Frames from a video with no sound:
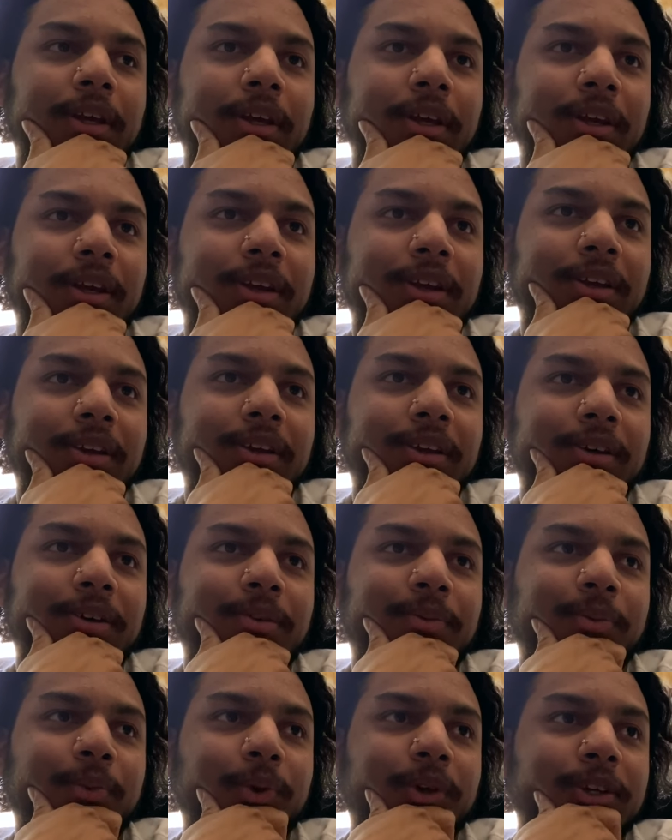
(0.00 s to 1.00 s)
and
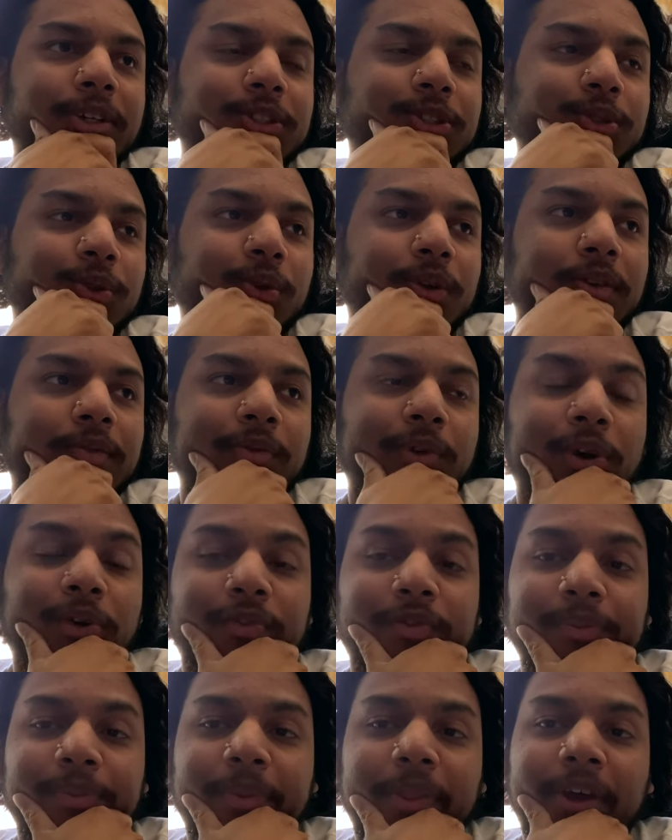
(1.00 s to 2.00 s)
we could sort of go
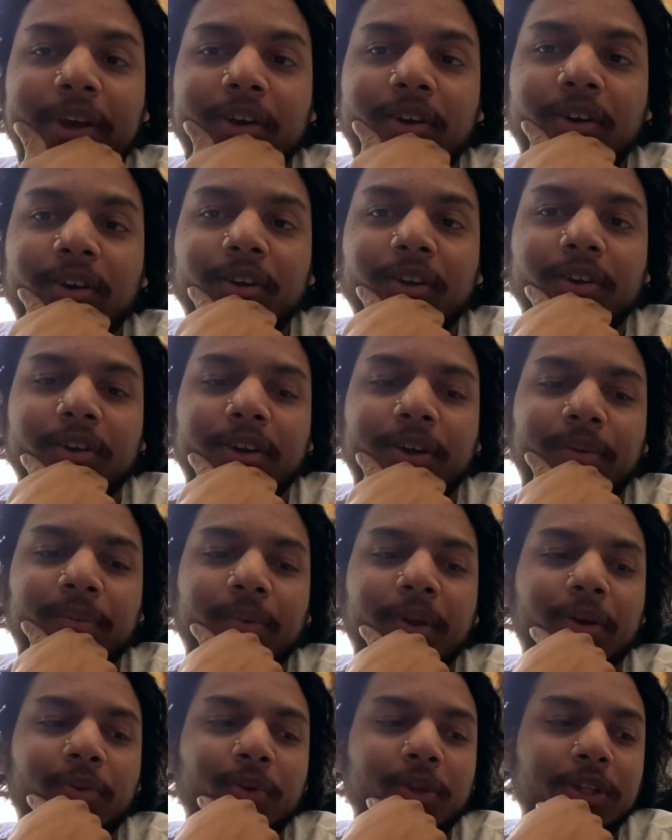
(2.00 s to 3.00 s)
from there. I'm
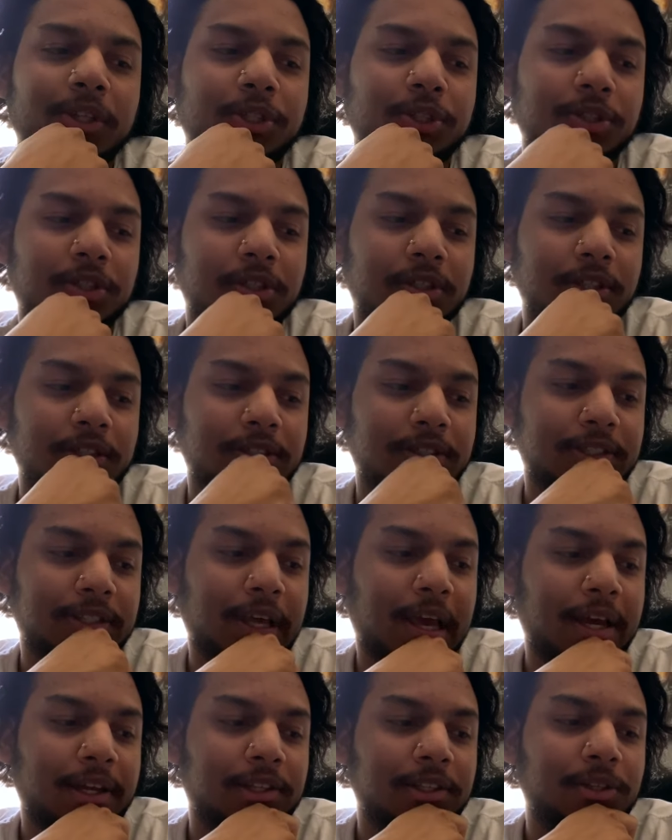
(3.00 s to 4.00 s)
not really sure
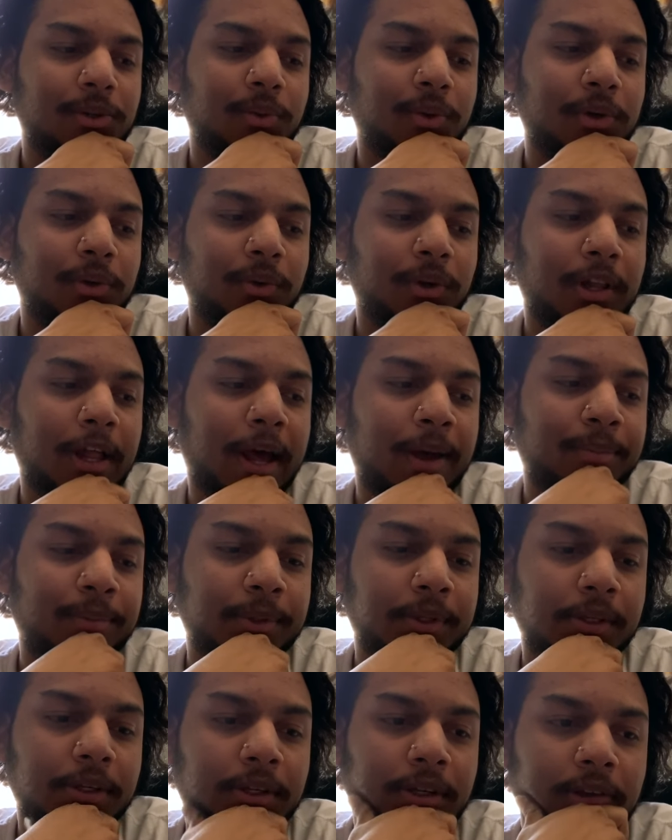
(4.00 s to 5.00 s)
exactly what will
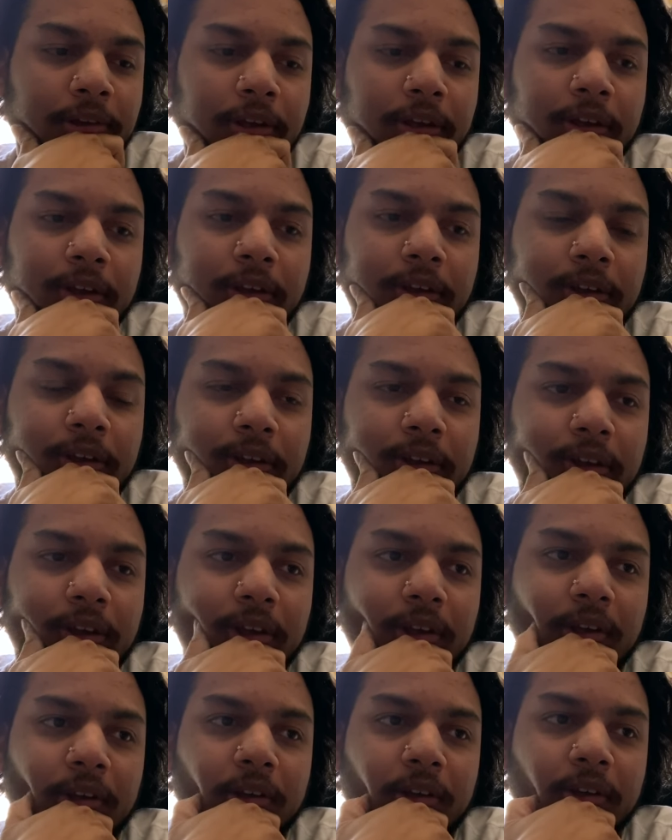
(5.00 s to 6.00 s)
happen,
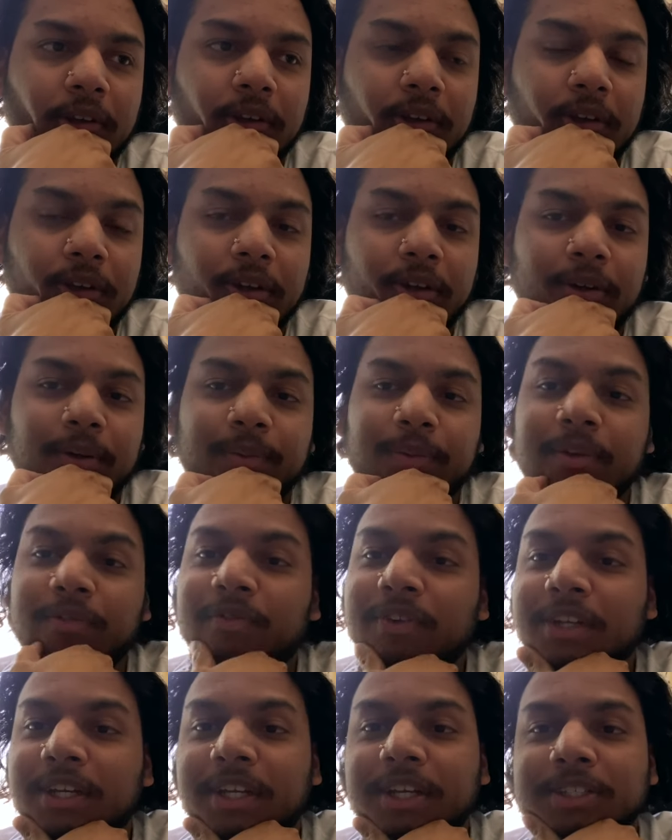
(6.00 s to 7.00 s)
and
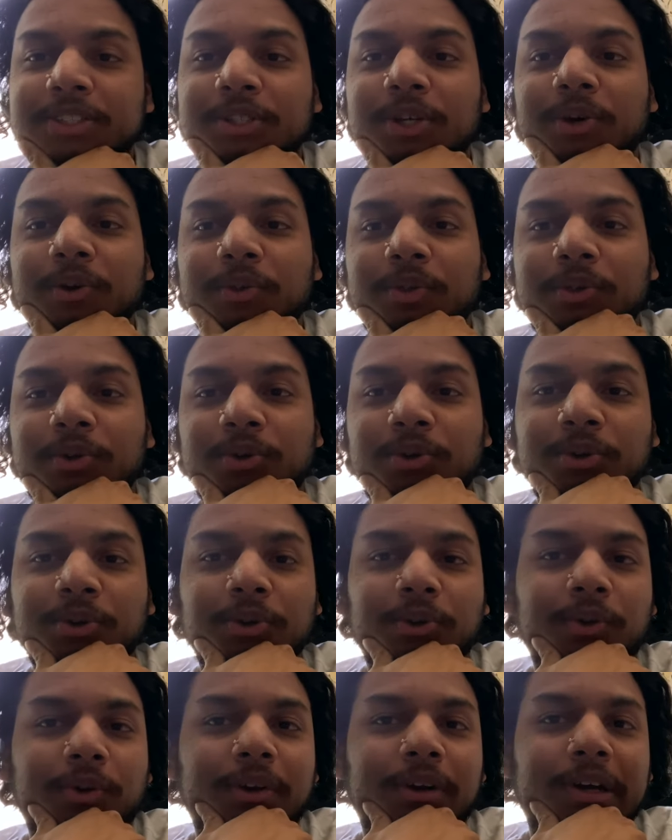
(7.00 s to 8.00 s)
if it does go
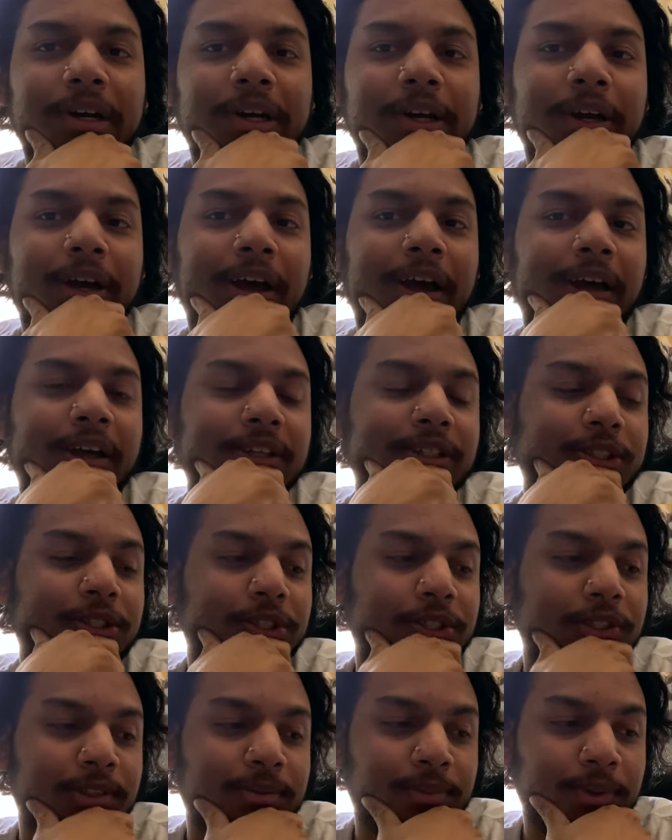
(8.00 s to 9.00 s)
through, I
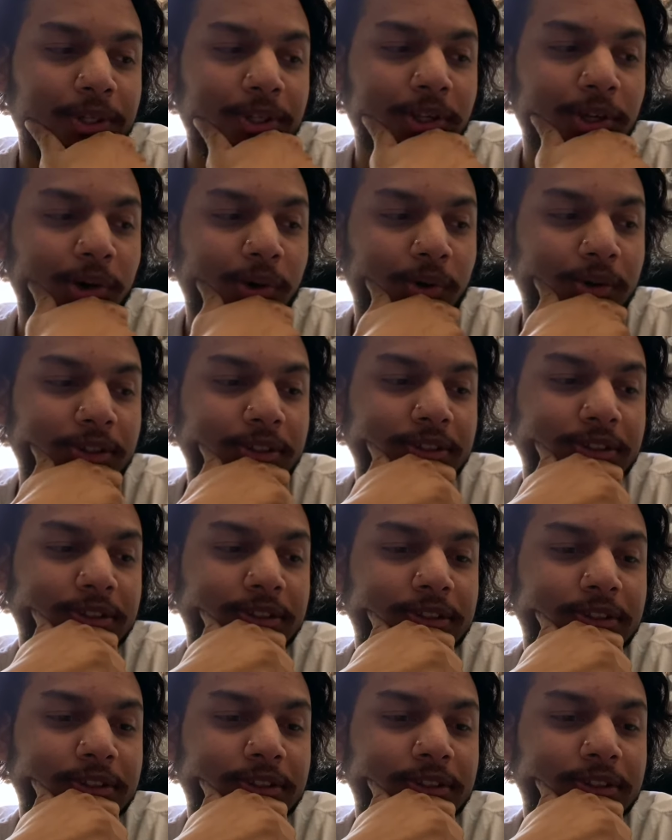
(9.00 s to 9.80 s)
should be going